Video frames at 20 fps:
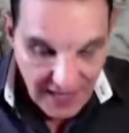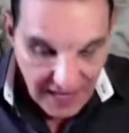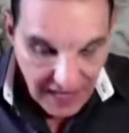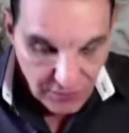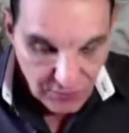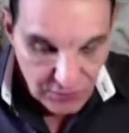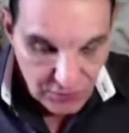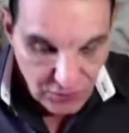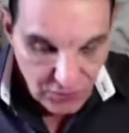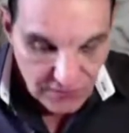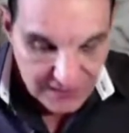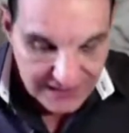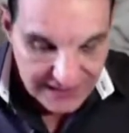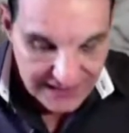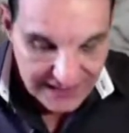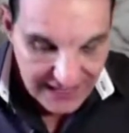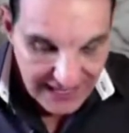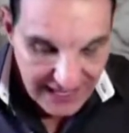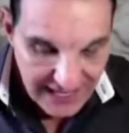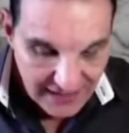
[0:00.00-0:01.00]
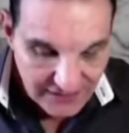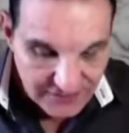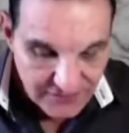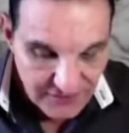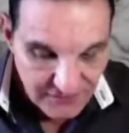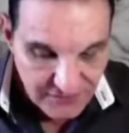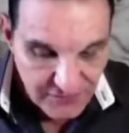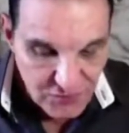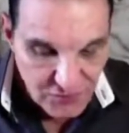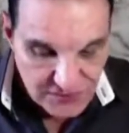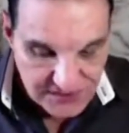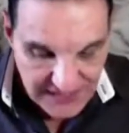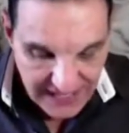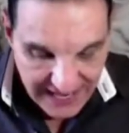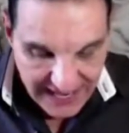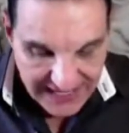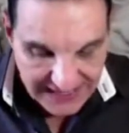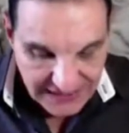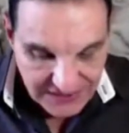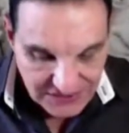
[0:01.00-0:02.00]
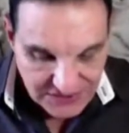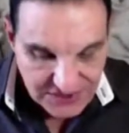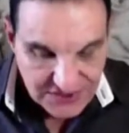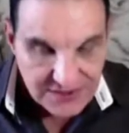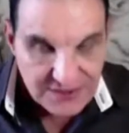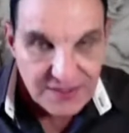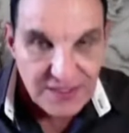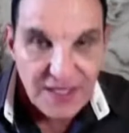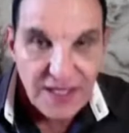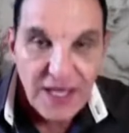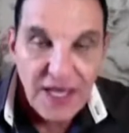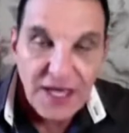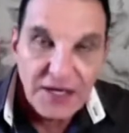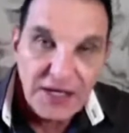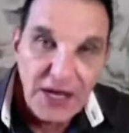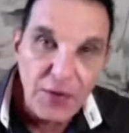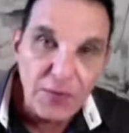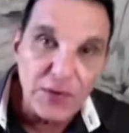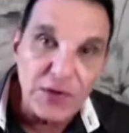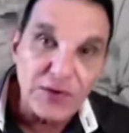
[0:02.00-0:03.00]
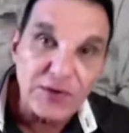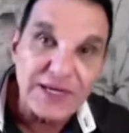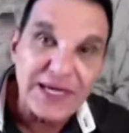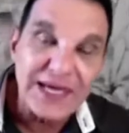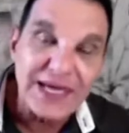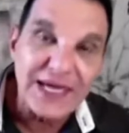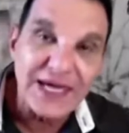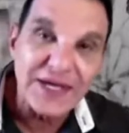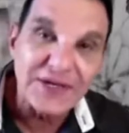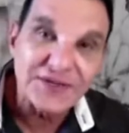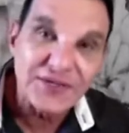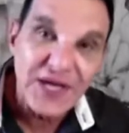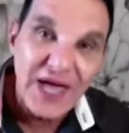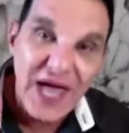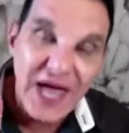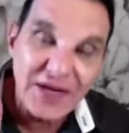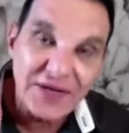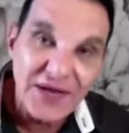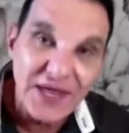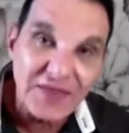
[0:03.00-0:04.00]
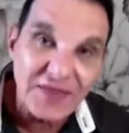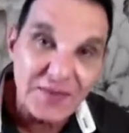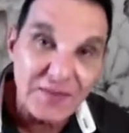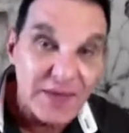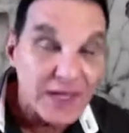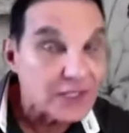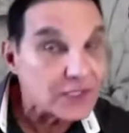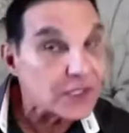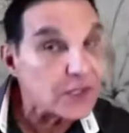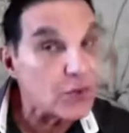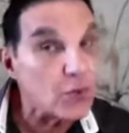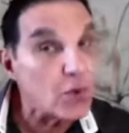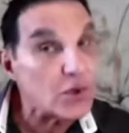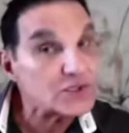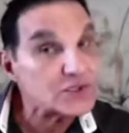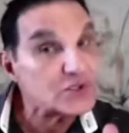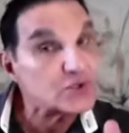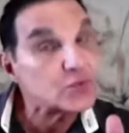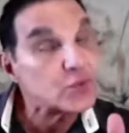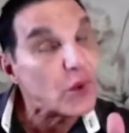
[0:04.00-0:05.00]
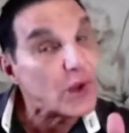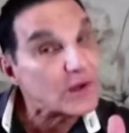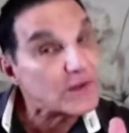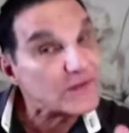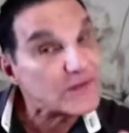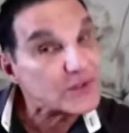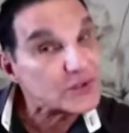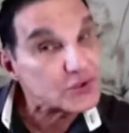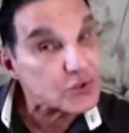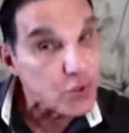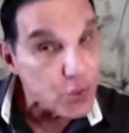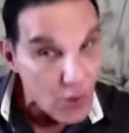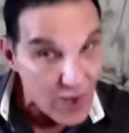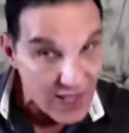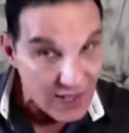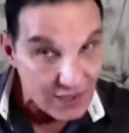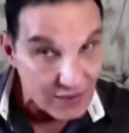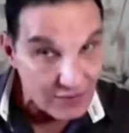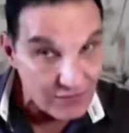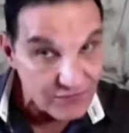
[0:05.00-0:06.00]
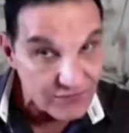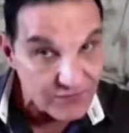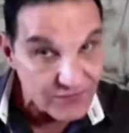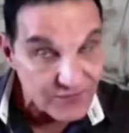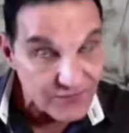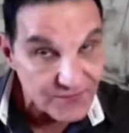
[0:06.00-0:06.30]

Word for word: And we're looking at verse 8. Now we're looking at another man who wasn't one of the 12,